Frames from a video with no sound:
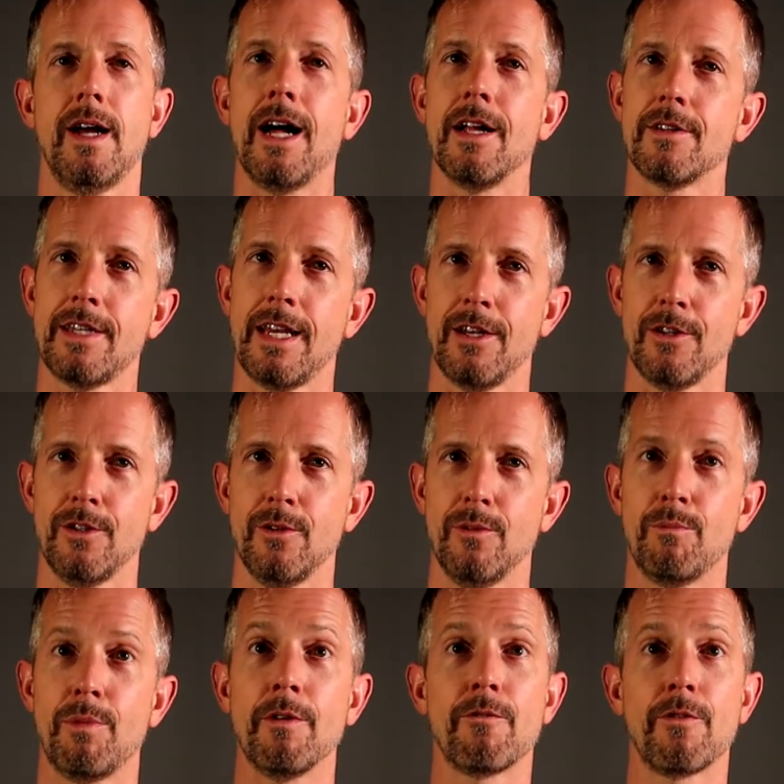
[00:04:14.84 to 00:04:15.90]
I'll tell you.
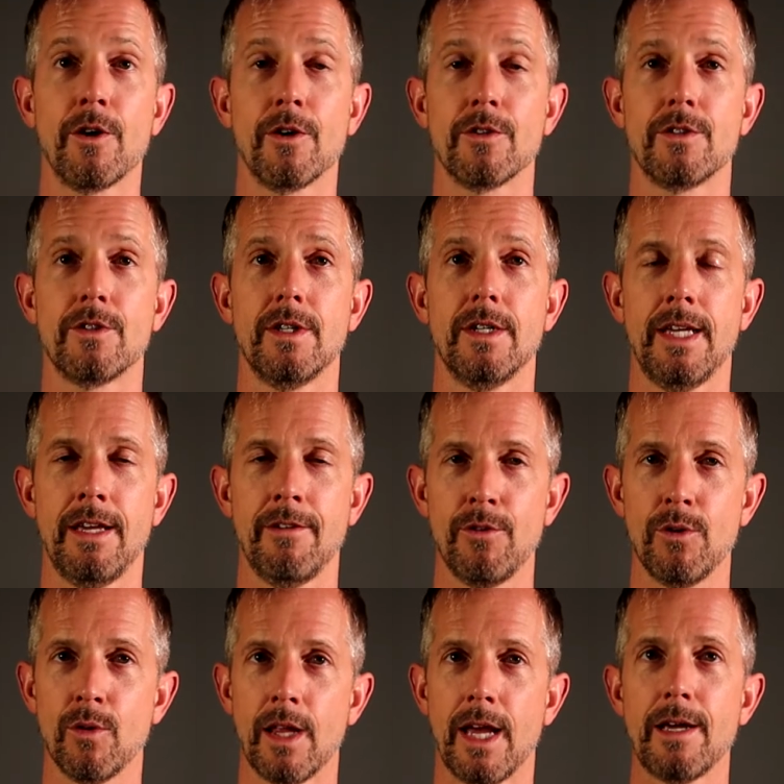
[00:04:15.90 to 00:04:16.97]
But first, if
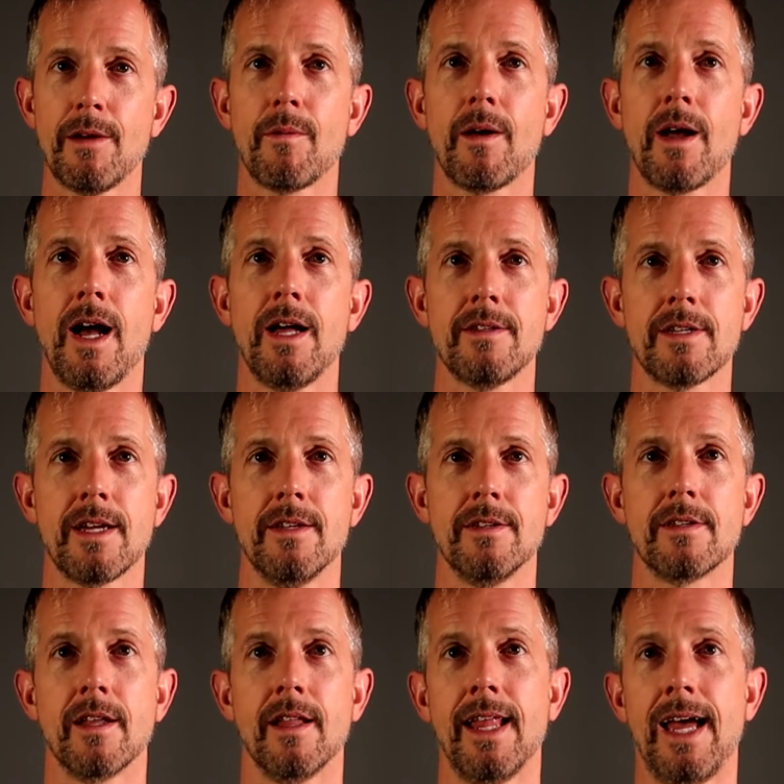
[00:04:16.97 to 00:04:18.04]
you like
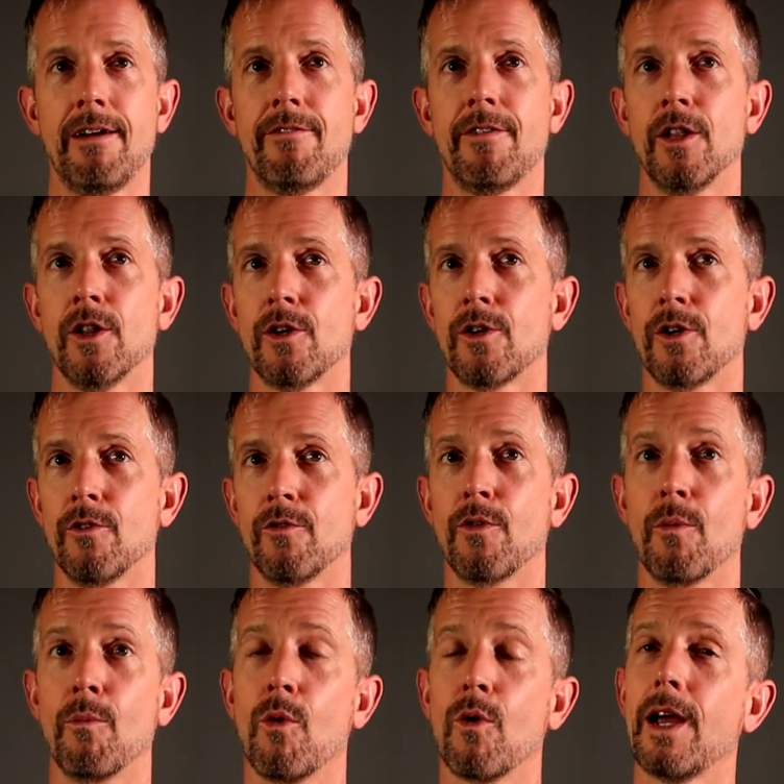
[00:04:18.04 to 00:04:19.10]
content to laugh and learn
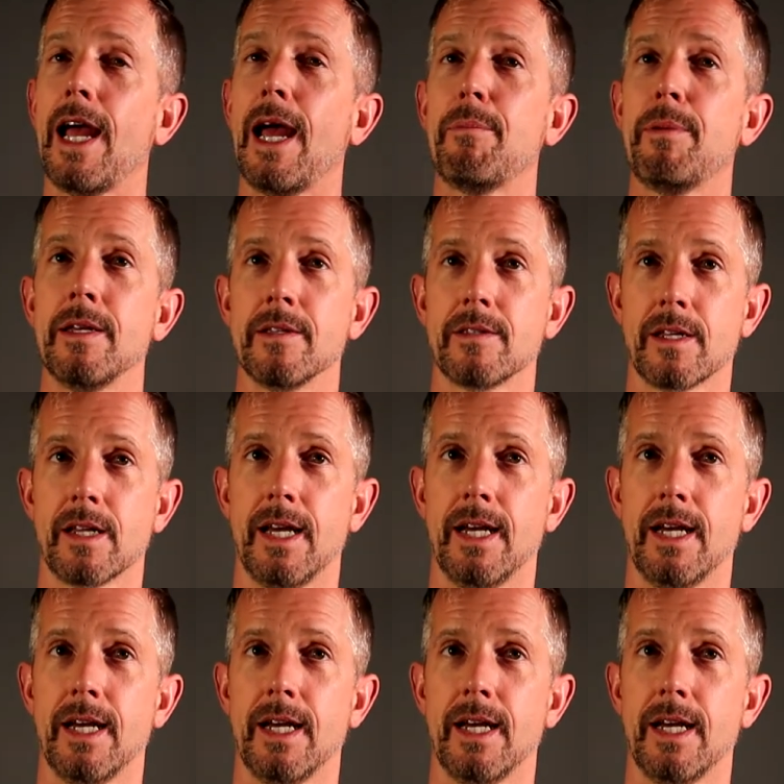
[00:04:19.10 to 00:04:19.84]
for more happiness in